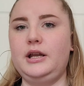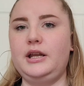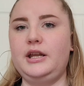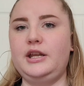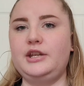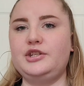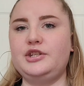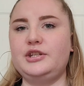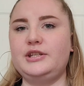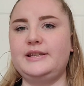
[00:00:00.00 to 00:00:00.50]

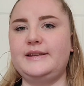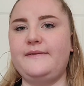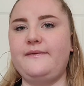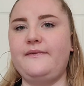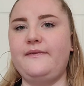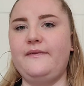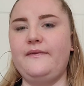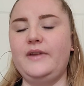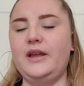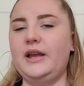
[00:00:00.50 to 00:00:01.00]
It's just a
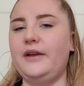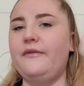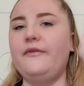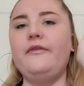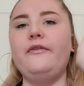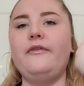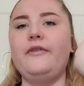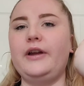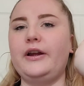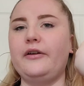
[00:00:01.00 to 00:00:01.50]

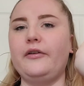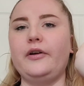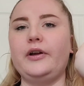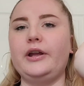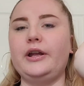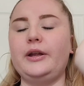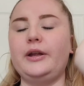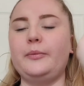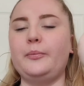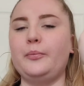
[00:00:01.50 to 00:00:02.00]

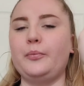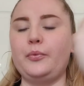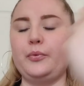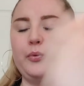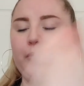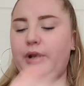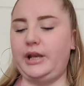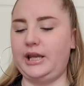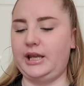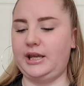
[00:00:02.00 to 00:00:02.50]
very
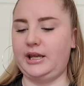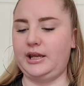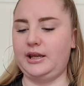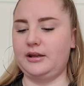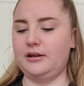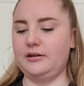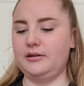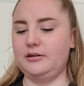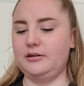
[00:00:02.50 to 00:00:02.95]
pretty